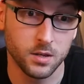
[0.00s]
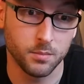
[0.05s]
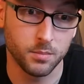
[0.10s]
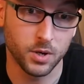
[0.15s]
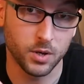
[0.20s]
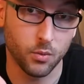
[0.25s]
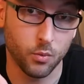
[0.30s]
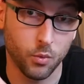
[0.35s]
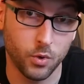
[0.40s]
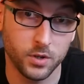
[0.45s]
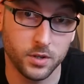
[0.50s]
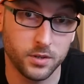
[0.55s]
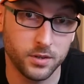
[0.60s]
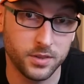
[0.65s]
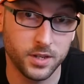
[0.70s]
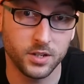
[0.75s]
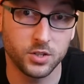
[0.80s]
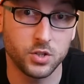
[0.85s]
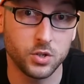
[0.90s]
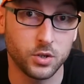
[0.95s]
But one of the
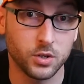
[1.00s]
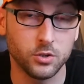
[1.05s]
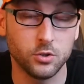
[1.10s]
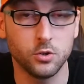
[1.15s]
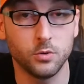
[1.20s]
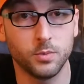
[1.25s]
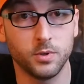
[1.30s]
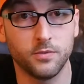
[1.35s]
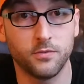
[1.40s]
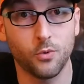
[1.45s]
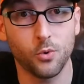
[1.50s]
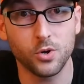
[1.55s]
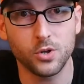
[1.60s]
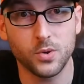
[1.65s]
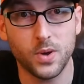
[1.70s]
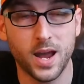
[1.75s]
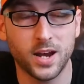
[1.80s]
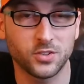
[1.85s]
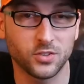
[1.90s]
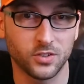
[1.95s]
things you can do before
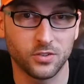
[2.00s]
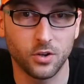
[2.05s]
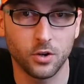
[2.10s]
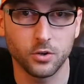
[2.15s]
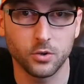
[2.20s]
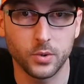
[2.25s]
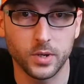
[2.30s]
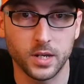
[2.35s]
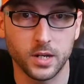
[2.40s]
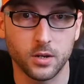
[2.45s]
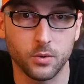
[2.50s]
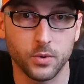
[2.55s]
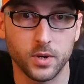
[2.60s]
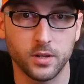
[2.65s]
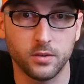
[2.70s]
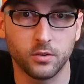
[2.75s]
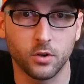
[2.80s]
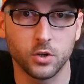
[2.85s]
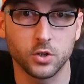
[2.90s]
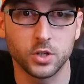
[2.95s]
you actually start doing any
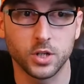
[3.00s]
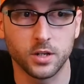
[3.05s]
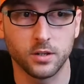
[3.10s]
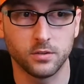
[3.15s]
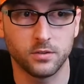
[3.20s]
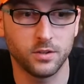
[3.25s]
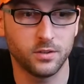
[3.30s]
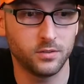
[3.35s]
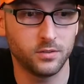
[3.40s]
research is